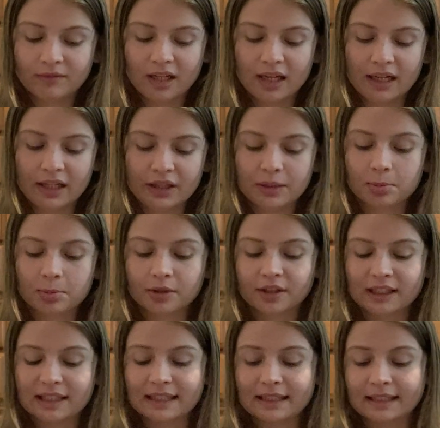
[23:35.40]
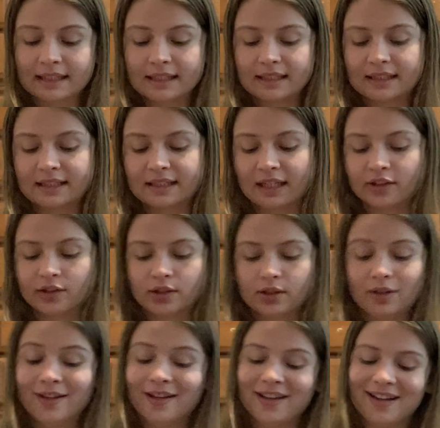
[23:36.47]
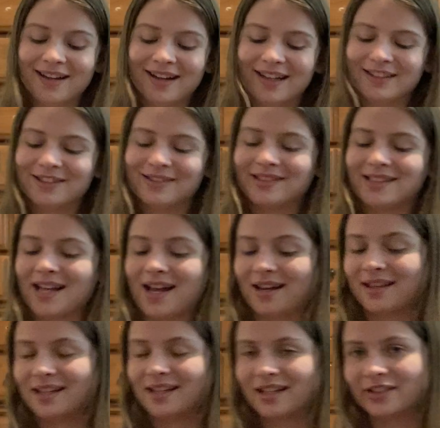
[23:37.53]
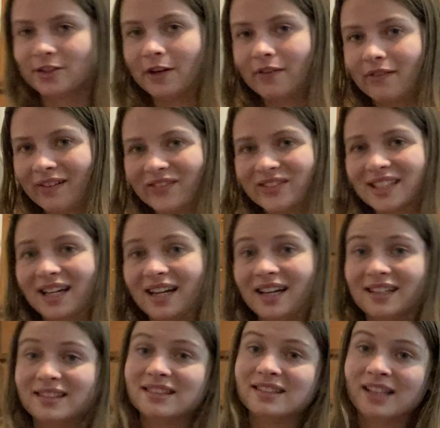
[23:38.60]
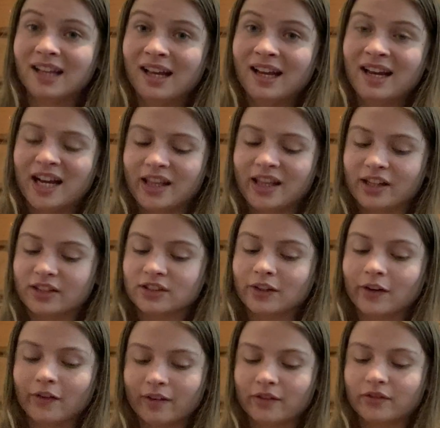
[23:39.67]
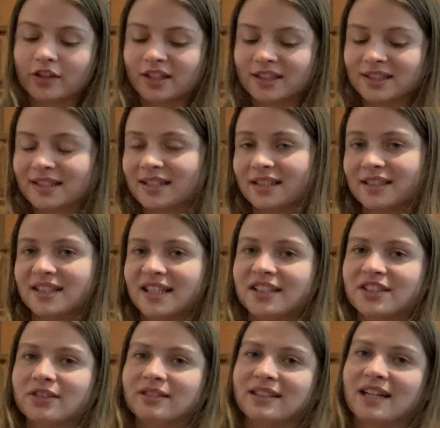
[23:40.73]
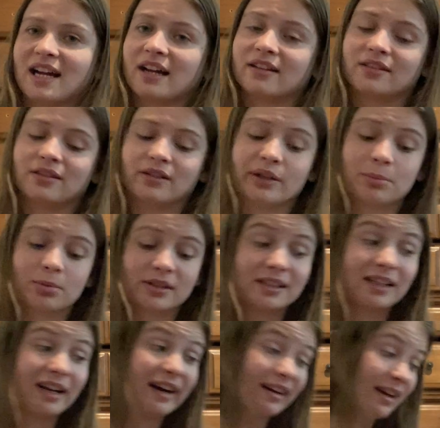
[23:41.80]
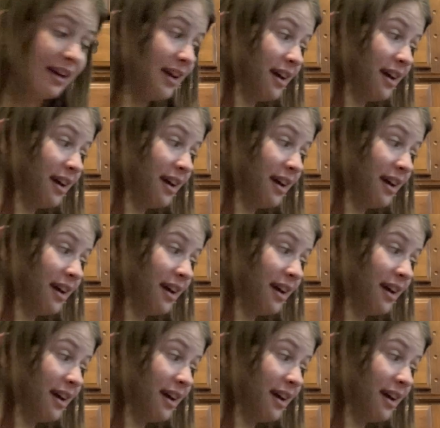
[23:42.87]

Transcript: And liberal justices tend to attack the conservative sides, and the conservative justices tend to attack the liberal side.